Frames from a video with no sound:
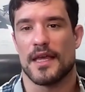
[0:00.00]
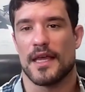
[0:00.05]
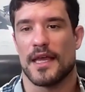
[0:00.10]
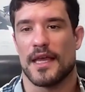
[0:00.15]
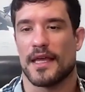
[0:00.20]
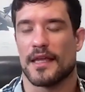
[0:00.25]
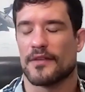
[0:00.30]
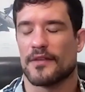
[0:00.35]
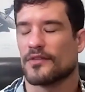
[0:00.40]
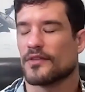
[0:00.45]

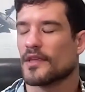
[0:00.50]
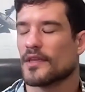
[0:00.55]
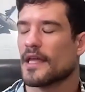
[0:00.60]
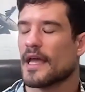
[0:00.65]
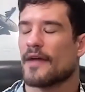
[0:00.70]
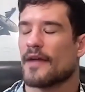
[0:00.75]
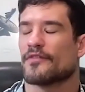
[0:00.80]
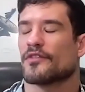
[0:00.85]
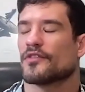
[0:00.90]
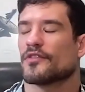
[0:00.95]
And
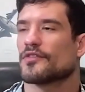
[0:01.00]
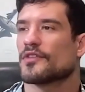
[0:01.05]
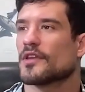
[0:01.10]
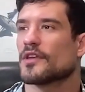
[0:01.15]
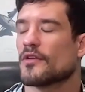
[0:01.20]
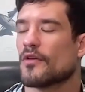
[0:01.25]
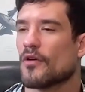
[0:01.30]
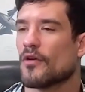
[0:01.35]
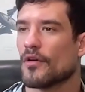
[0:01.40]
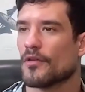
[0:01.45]
after
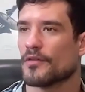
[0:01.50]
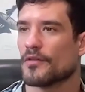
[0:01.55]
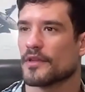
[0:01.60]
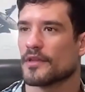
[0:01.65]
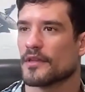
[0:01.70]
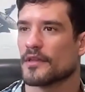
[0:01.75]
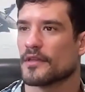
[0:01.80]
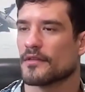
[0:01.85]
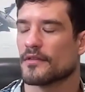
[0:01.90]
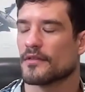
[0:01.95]
seeing all
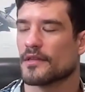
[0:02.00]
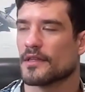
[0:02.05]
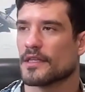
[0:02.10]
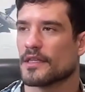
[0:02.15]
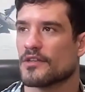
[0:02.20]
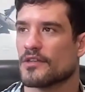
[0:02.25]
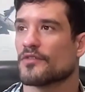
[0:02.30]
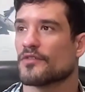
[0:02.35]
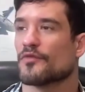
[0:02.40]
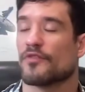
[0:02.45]

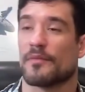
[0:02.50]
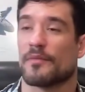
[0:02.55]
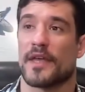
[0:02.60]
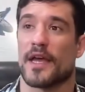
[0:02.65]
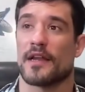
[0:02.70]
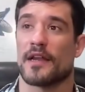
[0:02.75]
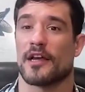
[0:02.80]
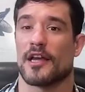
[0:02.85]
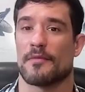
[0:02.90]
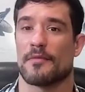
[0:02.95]
just from
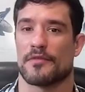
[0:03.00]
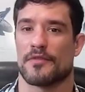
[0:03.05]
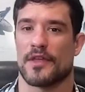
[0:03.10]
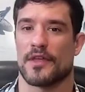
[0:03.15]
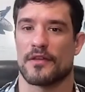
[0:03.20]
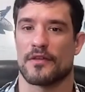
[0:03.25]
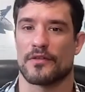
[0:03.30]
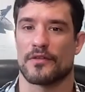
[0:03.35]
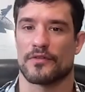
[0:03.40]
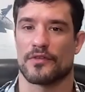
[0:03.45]
that
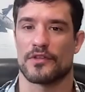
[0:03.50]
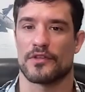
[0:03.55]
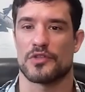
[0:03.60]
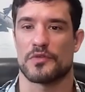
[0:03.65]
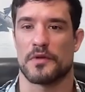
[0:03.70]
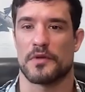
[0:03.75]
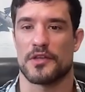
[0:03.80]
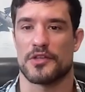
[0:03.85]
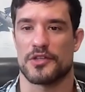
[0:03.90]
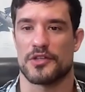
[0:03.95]
hypothetical
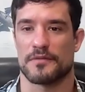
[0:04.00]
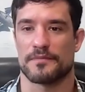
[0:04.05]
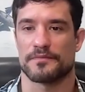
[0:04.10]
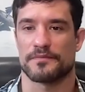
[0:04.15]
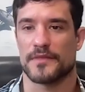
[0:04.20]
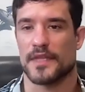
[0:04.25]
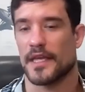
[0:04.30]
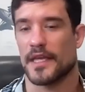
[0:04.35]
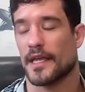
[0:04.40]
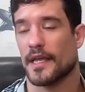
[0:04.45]

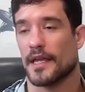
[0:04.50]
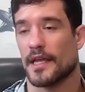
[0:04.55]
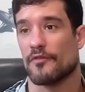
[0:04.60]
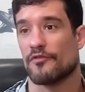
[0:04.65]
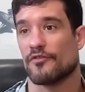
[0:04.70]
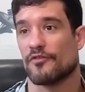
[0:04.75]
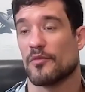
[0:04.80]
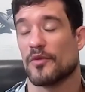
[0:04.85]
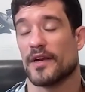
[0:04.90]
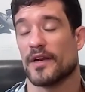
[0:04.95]
situation and
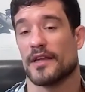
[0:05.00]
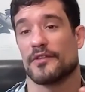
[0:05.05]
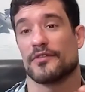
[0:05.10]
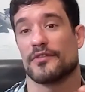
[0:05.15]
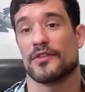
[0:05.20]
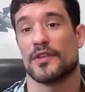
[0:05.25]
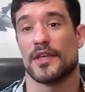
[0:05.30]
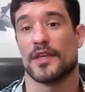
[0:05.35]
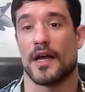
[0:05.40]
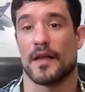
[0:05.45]
from what I
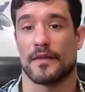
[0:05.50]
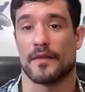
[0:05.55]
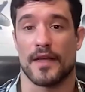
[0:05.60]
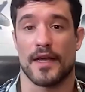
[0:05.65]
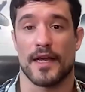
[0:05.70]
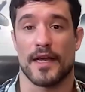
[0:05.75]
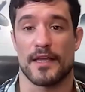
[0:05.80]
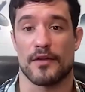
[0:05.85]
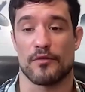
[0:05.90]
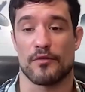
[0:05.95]
see
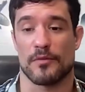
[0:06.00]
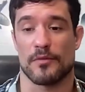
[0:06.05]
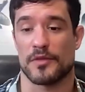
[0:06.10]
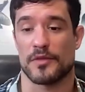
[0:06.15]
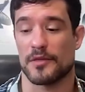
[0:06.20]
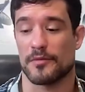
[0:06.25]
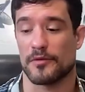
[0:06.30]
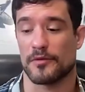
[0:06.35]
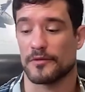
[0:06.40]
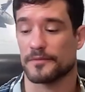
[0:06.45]
online, where
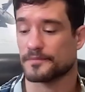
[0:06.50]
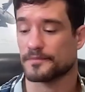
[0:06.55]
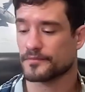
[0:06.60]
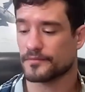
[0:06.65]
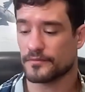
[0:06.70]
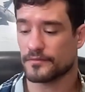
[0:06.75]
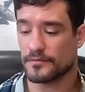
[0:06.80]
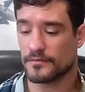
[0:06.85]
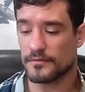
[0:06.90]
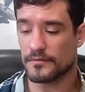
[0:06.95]
people,
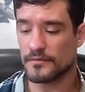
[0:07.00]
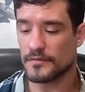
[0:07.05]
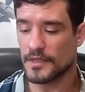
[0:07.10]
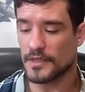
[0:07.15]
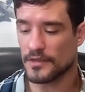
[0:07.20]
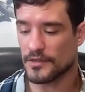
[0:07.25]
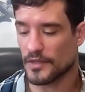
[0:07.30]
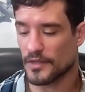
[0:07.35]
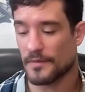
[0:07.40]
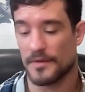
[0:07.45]

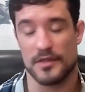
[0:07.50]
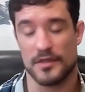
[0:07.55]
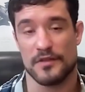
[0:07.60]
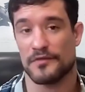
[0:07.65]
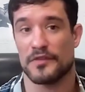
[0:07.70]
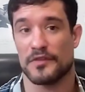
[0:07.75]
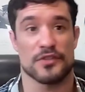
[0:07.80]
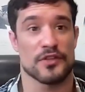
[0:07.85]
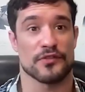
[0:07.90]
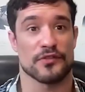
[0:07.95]
I mean,
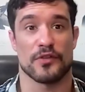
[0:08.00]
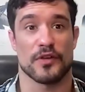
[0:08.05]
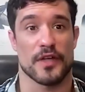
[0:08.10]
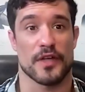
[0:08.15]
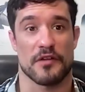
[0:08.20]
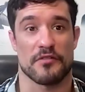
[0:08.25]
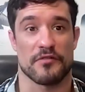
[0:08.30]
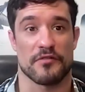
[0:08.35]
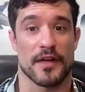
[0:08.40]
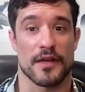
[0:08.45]
if you just look
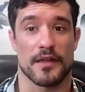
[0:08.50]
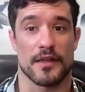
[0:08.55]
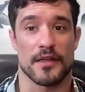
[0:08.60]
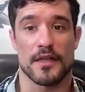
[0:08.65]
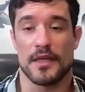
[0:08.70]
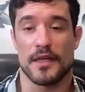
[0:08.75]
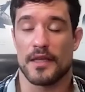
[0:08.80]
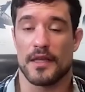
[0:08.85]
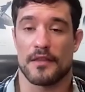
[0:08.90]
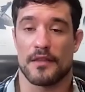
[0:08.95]
on Reddit,
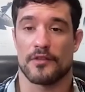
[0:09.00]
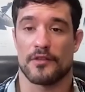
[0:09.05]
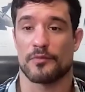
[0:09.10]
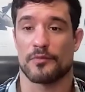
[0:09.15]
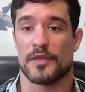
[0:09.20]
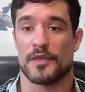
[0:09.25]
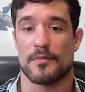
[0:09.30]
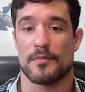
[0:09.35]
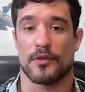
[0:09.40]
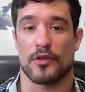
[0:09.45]
these
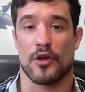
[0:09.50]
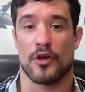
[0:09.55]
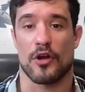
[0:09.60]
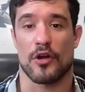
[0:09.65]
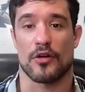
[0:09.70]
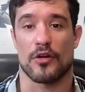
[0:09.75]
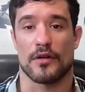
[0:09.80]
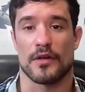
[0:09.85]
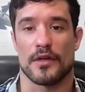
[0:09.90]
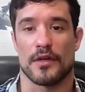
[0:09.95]
people
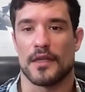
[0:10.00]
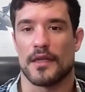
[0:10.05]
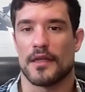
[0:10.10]
are